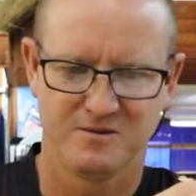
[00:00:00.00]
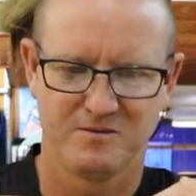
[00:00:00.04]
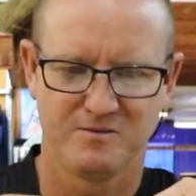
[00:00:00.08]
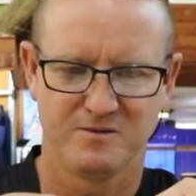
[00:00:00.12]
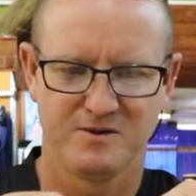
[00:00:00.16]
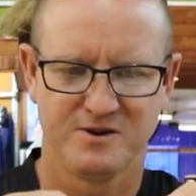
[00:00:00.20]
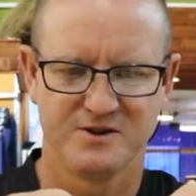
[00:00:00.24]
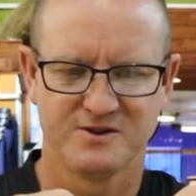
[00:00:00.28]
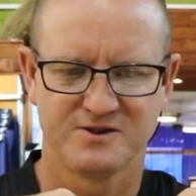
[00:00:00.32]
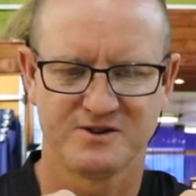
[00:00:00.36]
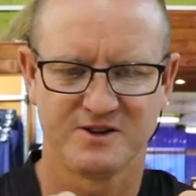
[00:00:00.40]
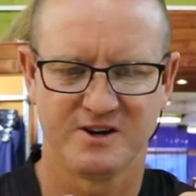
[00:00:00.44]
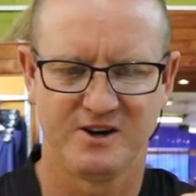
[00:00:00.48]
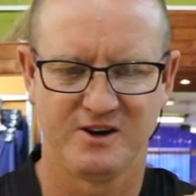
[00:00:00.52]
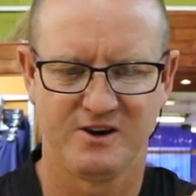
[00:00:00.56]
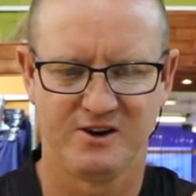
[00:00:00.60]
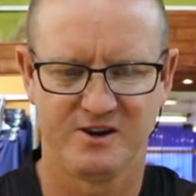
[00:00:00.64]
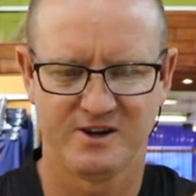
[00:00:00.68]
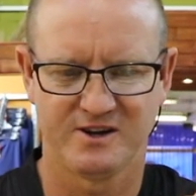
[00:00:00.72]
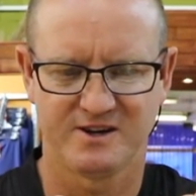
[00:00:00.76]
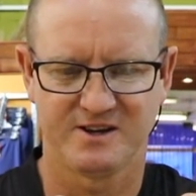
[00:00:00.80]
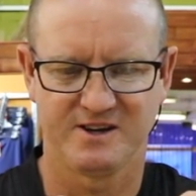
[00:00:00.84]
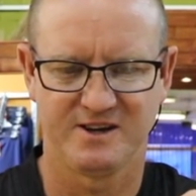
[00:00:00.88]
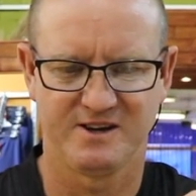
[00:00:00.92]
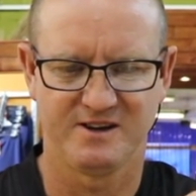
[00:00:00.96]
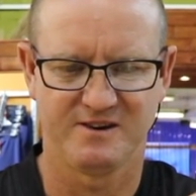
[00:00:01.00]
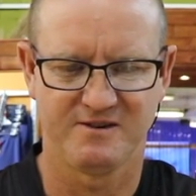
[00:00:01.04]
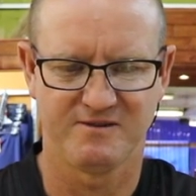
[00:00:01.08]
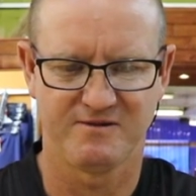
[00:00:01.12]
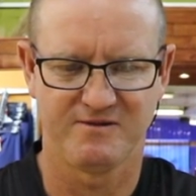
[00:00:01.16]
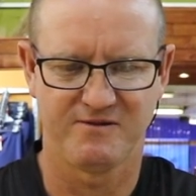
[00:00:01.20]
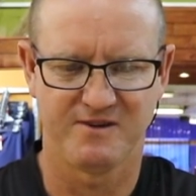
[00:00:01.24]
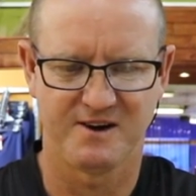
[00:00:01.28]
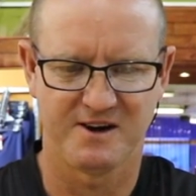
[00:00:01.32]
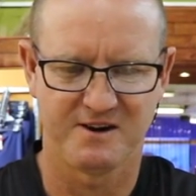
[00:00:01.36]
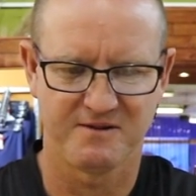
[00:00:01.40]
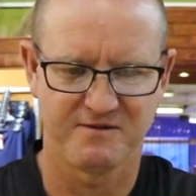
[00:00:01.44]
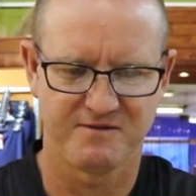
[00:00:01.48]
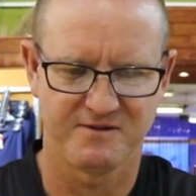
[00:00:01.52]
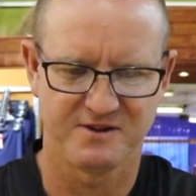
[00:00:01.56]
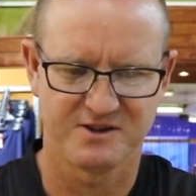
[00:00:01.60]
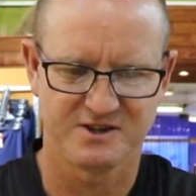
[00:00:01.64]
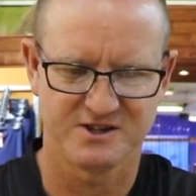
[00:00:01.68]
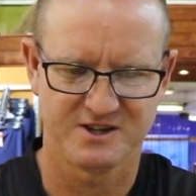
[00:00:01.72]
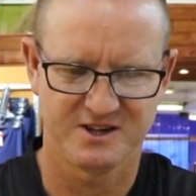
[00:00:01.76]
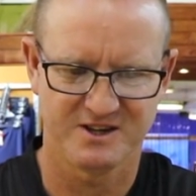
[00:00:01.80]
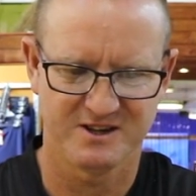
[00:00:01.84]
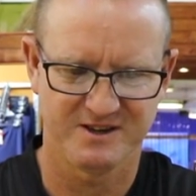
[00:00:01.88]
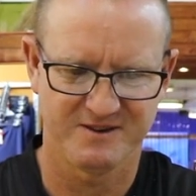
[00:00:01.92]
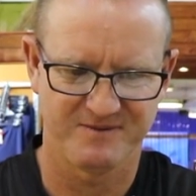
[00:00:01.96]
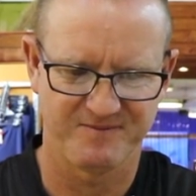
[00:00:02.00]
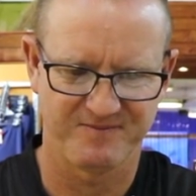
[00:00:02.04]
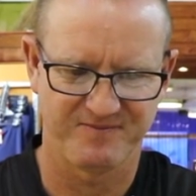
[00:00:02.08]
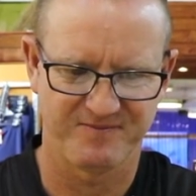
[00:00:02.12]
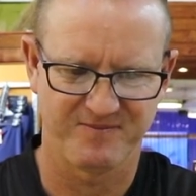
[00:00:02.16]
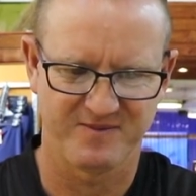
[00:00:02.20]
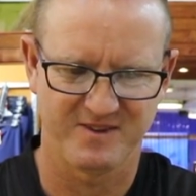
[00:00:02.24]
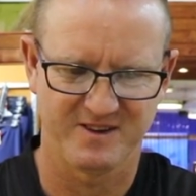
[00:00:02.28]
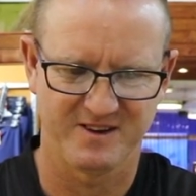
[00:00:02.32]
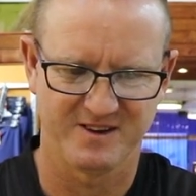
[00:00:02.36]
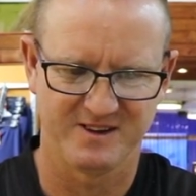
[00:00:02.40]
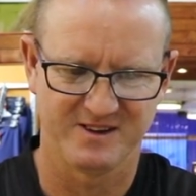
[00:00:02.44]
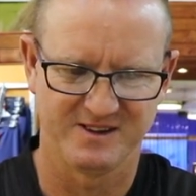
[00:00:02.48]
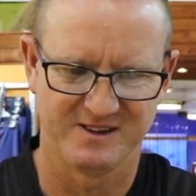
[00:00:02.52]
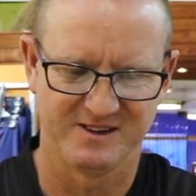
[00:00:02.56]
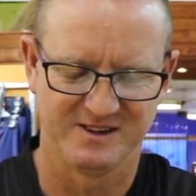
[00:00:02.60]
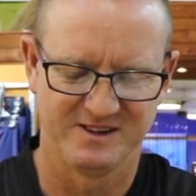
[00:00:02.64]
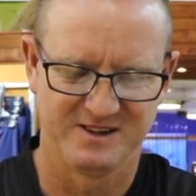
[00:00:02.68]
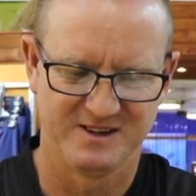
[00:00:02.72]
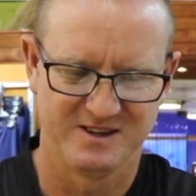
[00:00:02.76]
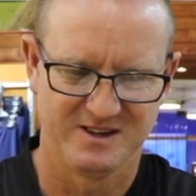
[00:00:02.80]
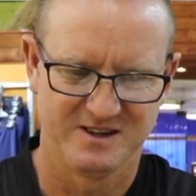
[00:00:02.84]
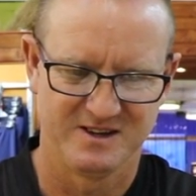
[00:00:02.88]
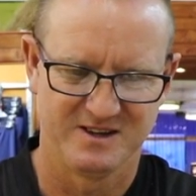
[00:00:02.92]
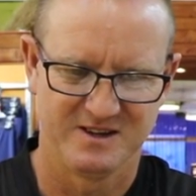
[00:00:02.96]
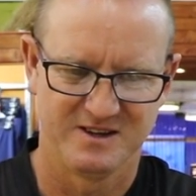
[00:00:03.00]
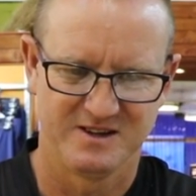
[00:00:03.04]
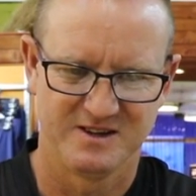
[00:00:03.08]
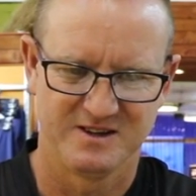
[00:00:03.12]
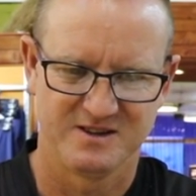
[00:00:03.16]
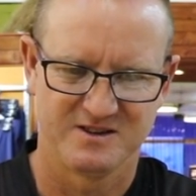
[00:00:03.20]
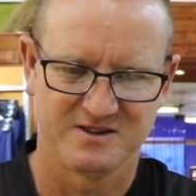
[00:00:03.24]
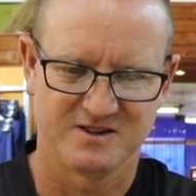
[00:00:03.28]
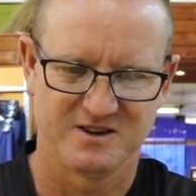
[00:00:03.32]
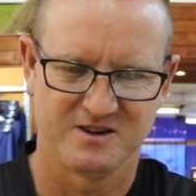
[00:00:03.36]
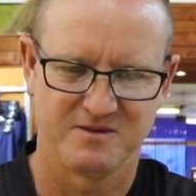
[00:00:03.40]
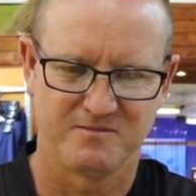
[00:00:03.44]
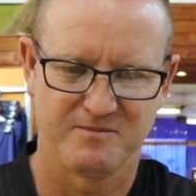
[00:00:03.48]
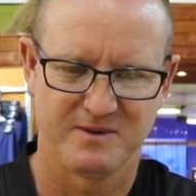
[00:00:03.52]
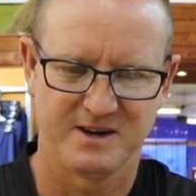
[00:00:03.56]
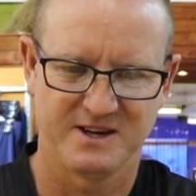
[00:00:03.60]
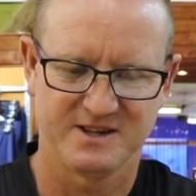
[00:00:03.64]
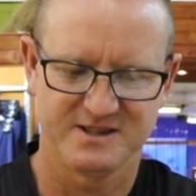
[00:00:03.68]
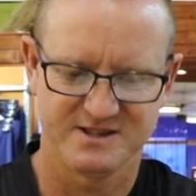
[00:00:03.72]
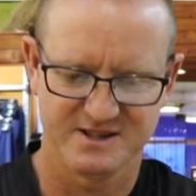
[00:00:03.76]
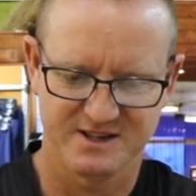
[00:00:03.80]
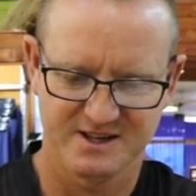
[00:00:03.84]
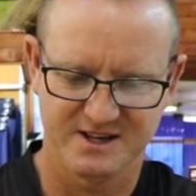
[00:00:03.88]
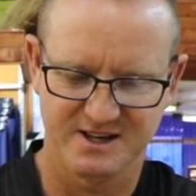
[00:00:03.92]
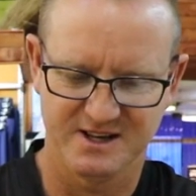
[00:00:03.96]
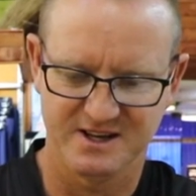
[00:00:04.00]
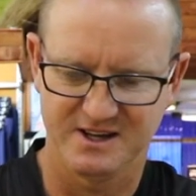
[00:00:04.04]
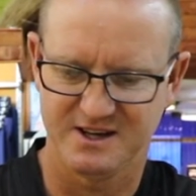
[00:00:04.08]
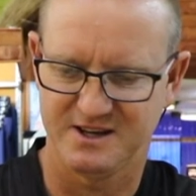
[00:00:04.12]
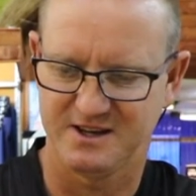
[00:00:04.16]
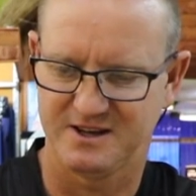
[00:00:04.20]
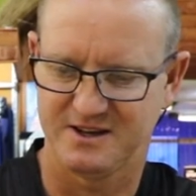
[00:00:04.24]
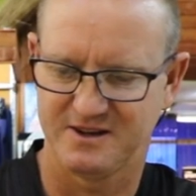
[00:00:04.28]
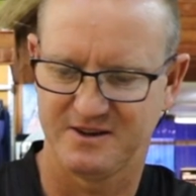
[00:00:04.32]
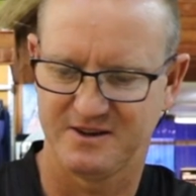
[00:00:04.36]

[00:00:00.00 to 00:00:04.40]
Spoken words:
We use it a lot in fly fishing. So basically